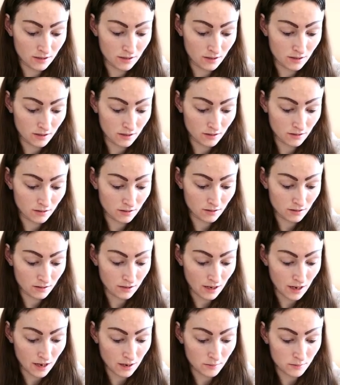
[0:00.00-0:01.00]
And it's
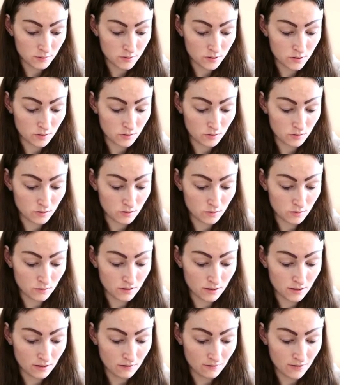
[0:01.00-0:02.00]
well-traveled tweeded
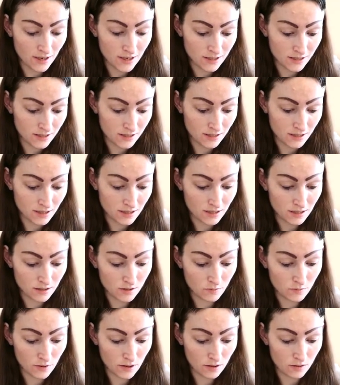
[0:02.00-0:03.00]
yarn. Ooh, I'm
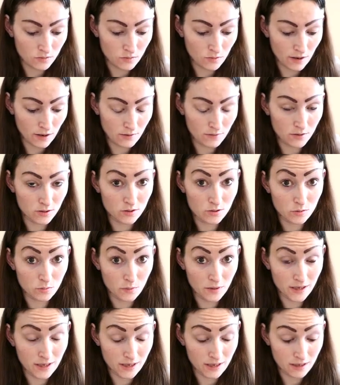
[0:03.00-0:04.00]
excited to have a tweeded
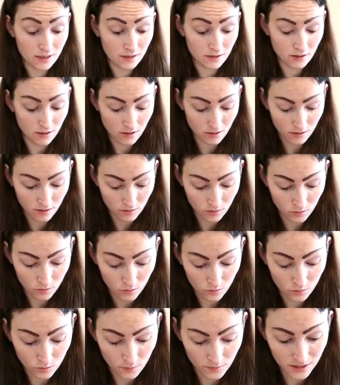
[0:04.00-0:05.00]
yarn. I've been wanting a
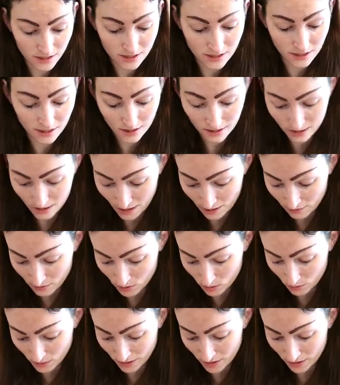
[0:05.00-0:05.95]
tweeded yarn for a while.